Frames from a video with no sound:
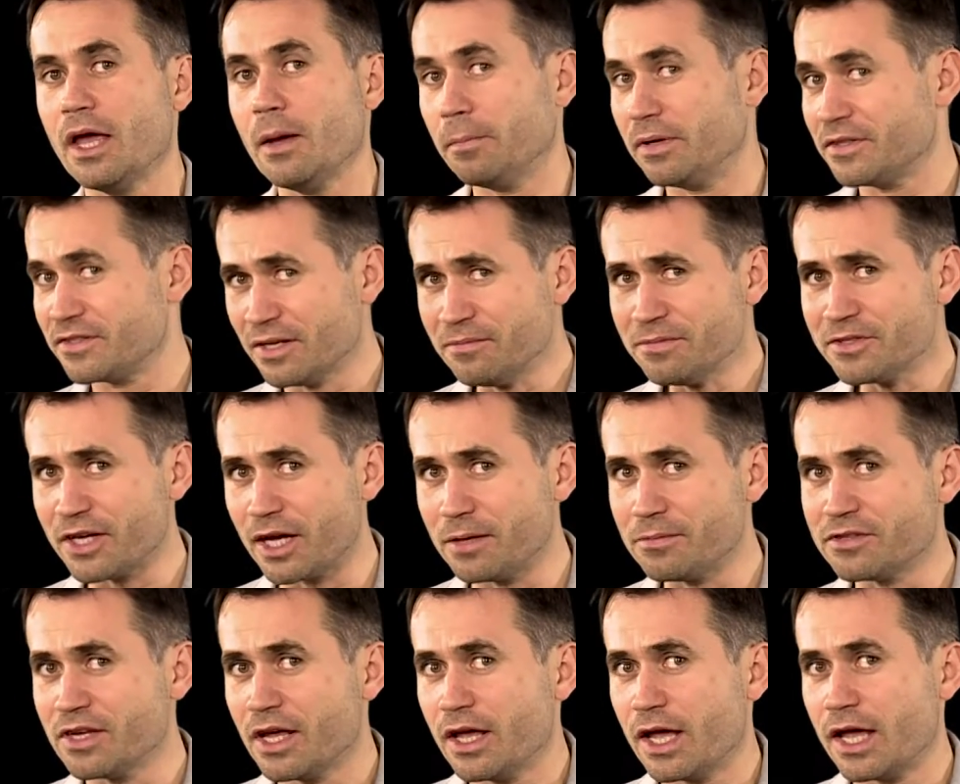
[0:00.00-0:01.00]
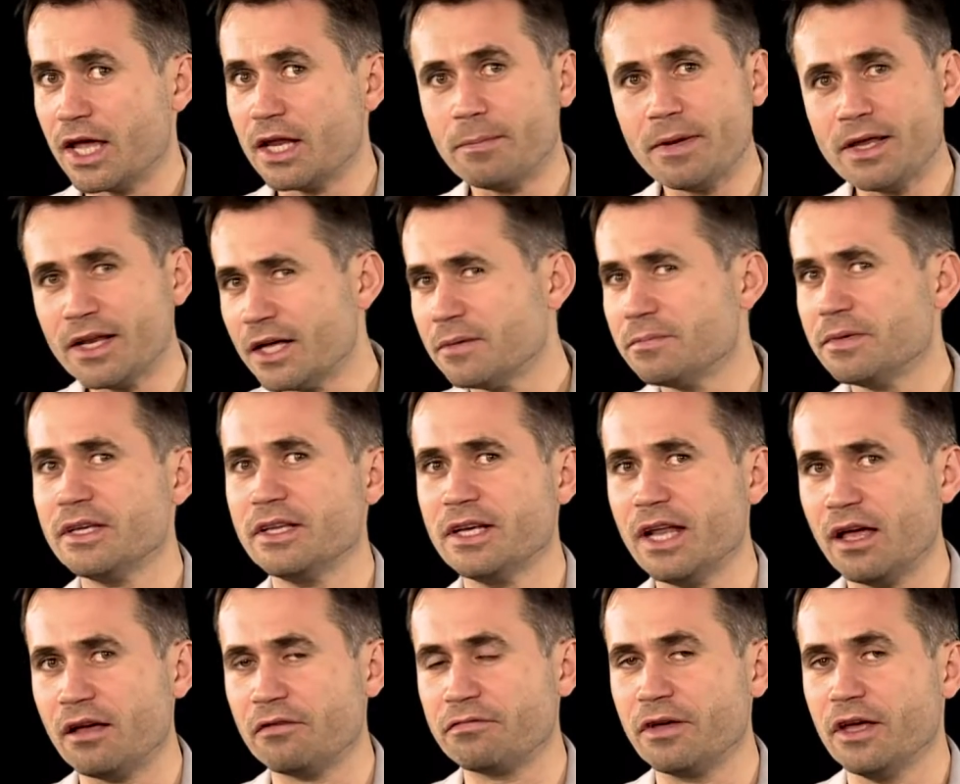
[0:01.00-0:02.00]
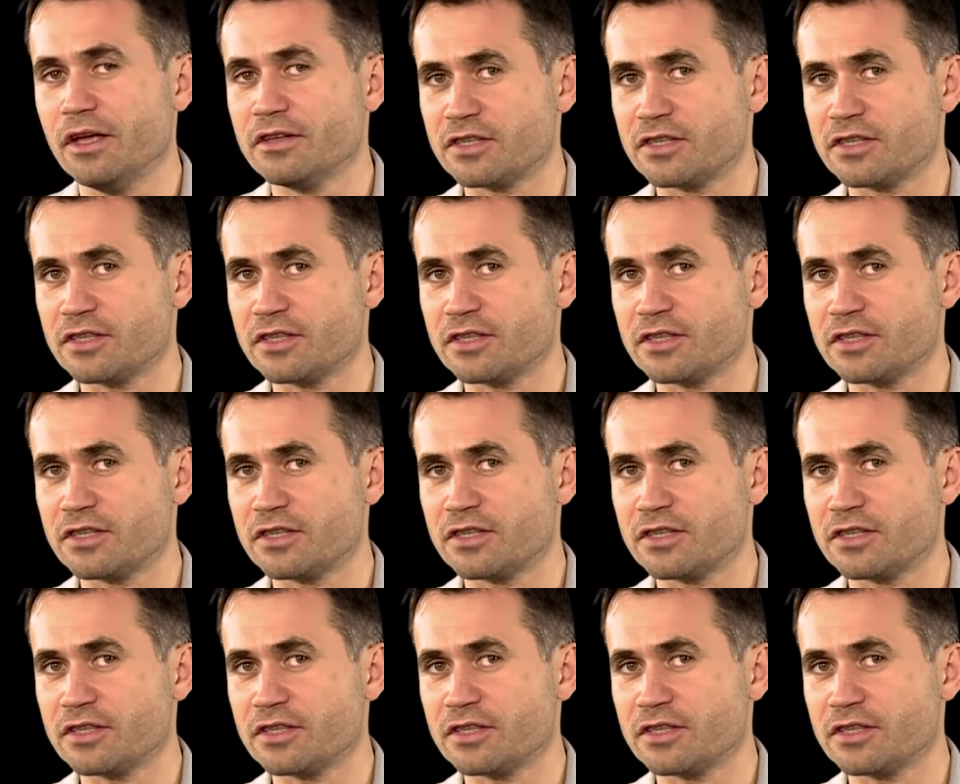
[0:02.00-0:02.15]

But sometimes it may not be enough.